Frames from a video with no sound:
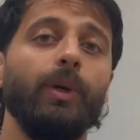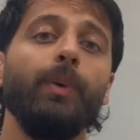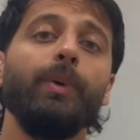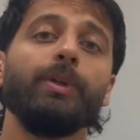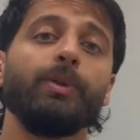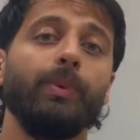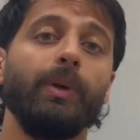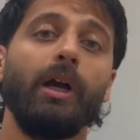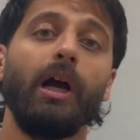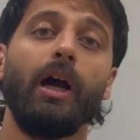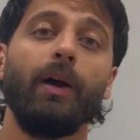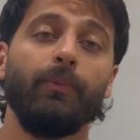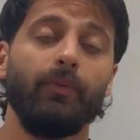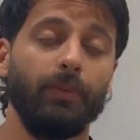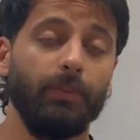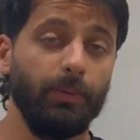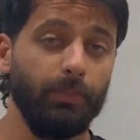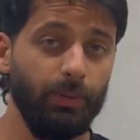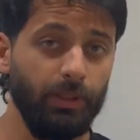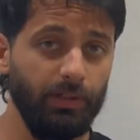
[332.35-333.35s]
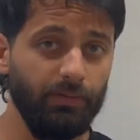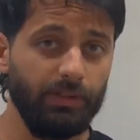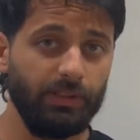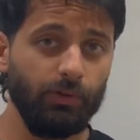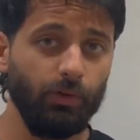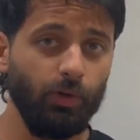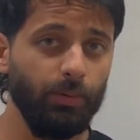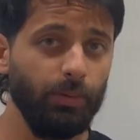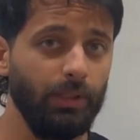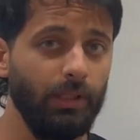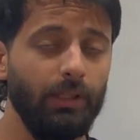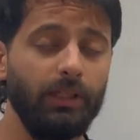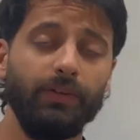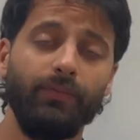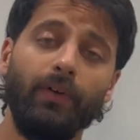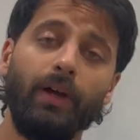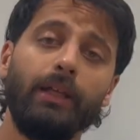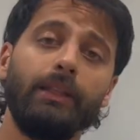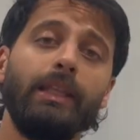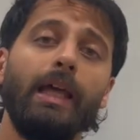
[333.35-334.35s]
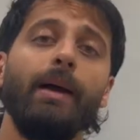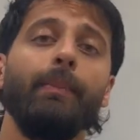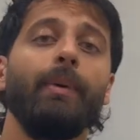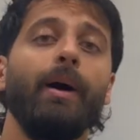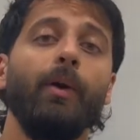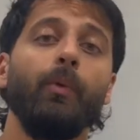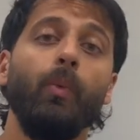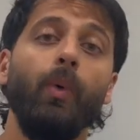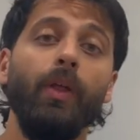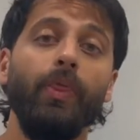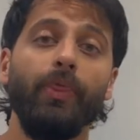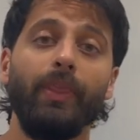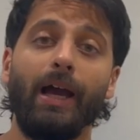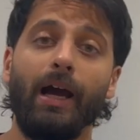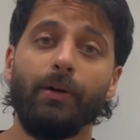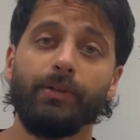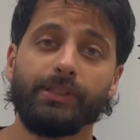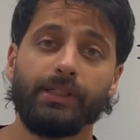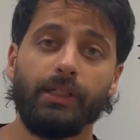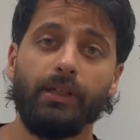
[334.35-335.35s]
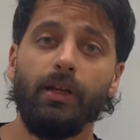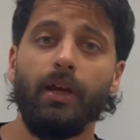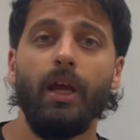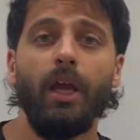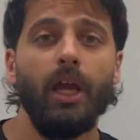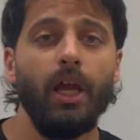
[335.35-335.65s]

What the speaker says: which we got from the previous formula, divide that by 1,000,